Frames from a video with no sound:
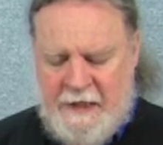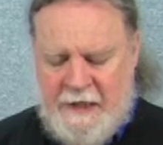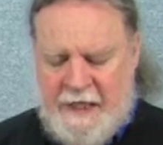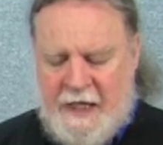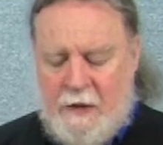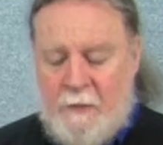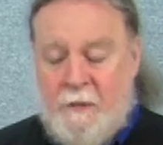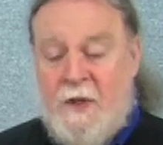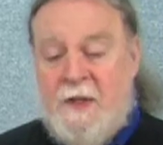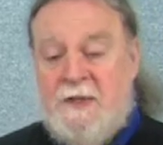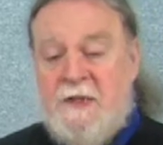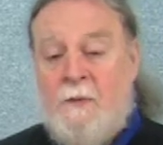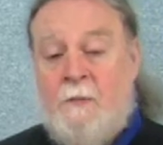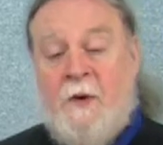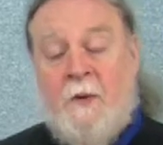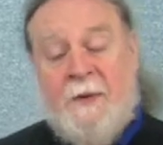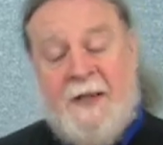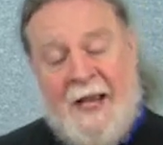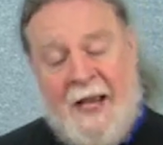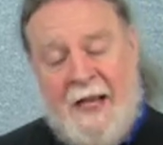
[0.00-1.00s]
It was
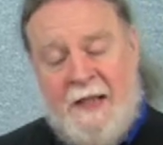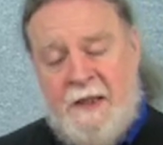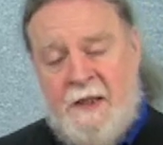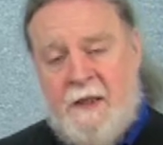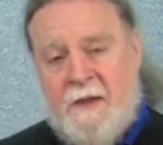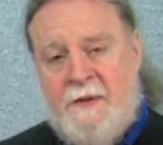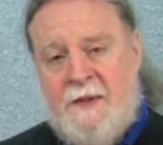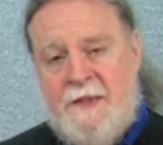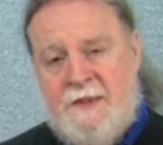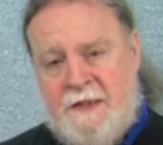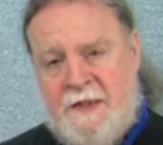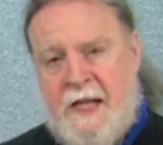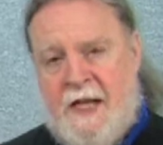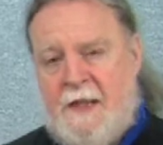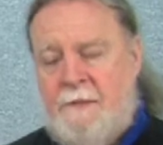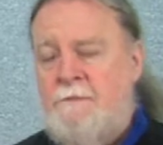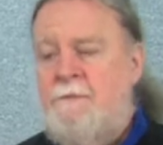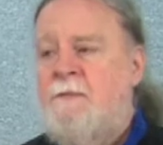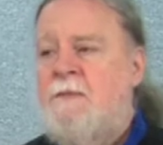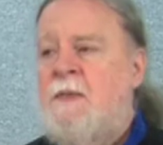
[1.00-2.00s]
what we had here
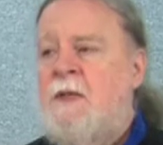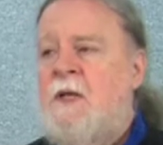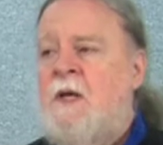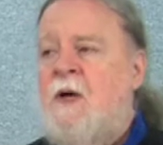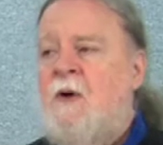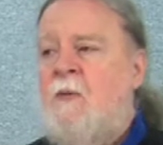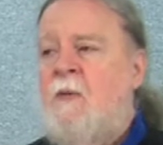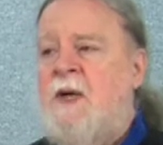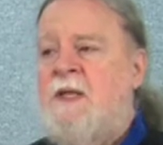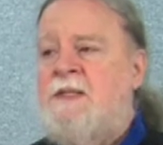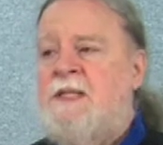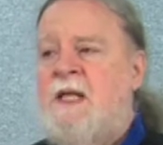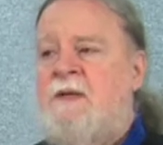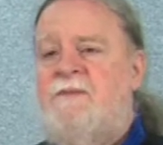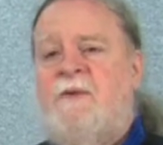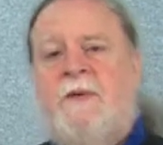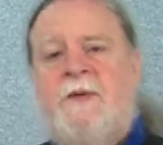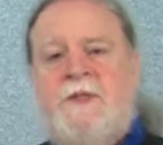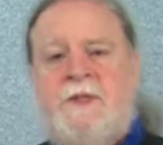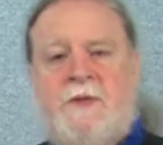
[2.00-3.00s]
instead was a
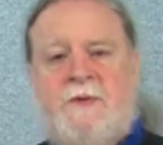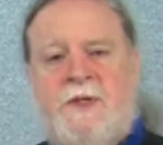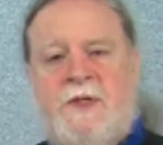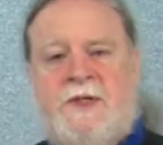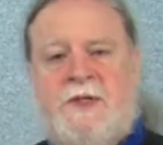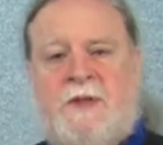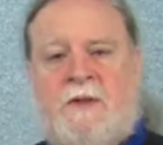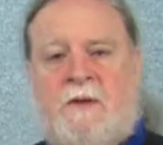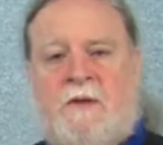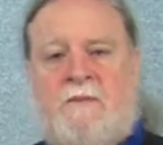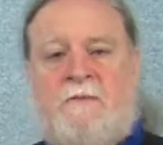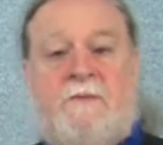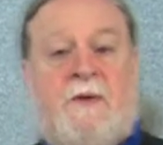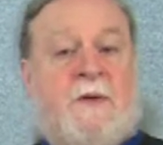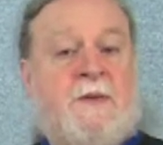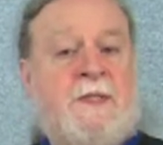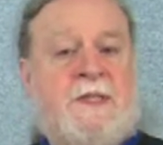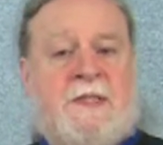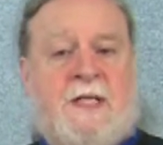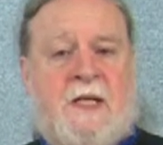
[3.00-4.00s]
very traditional,
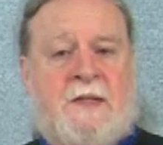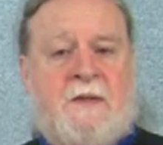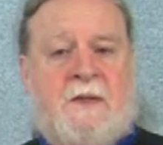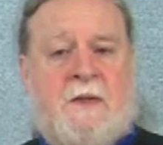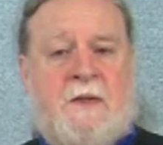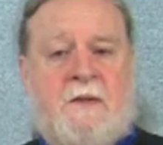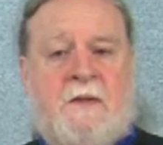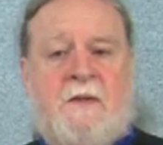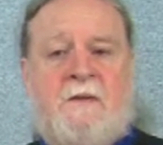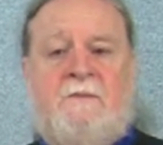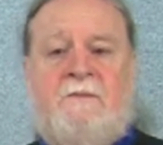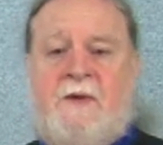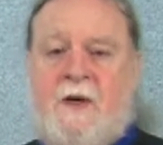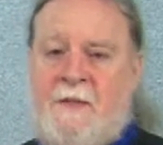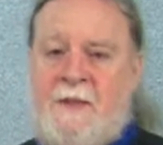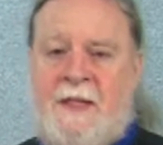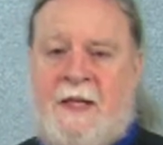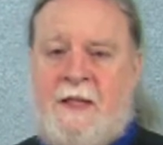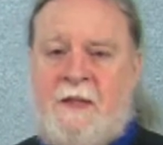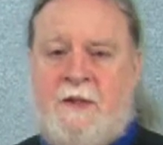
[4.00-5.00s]
very secular,
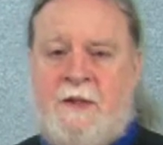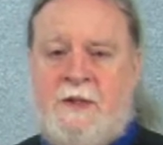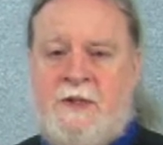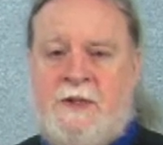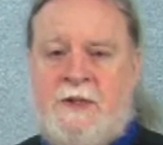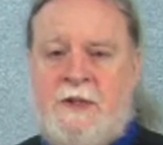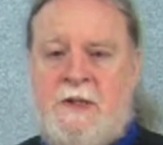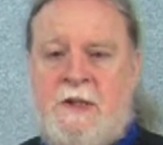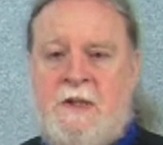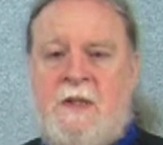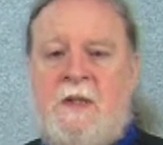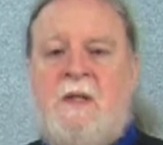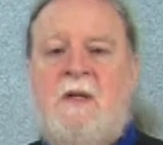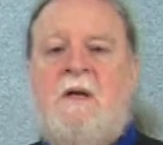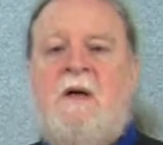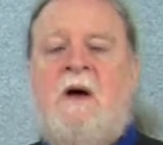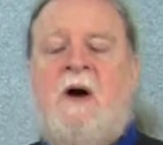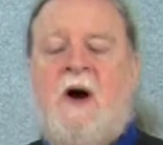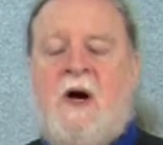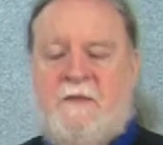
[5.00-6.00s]
very English
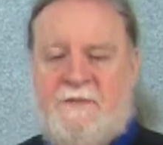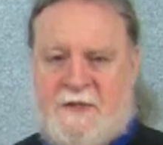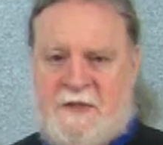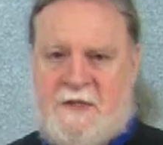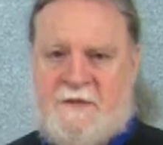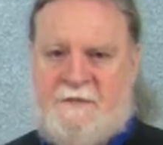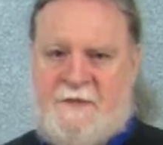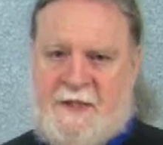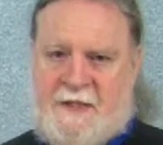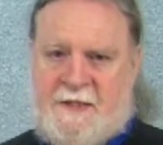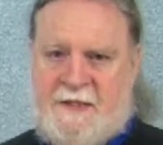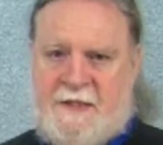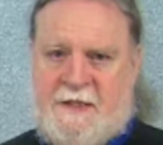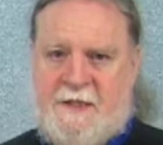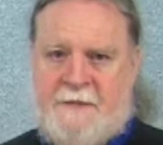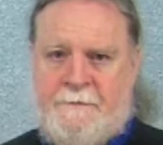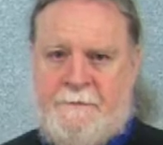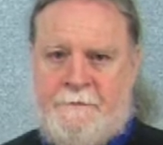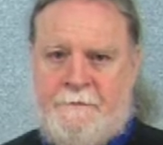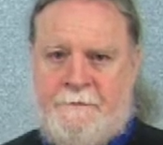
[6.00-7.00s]
harvest
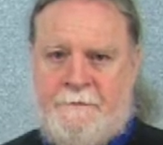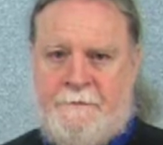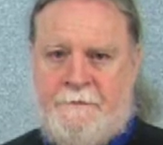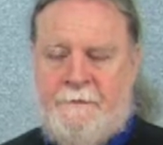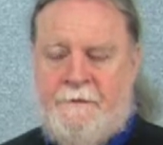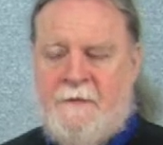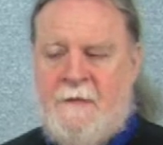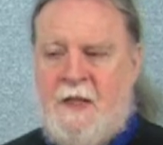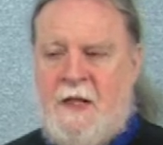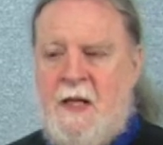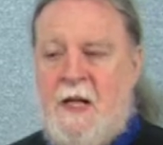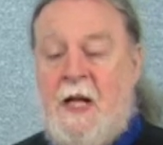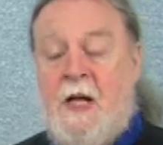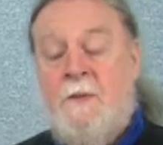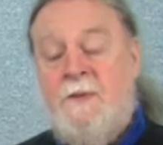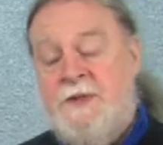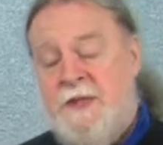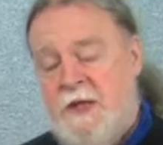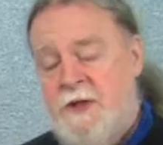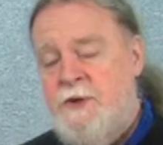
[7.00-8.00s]
feast. It
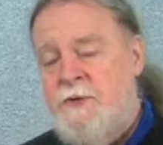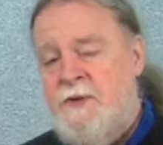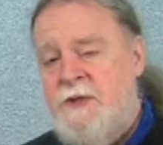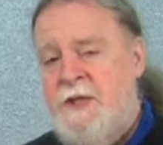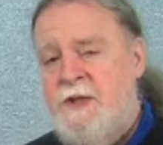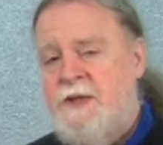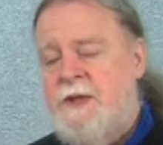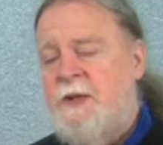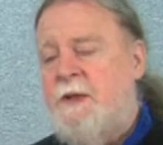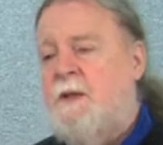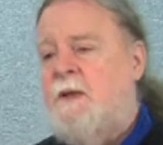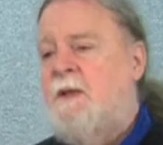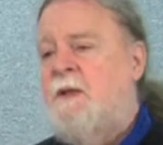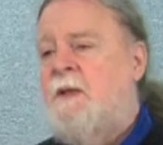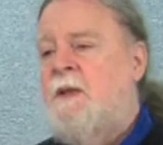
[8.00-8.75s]
was a tradition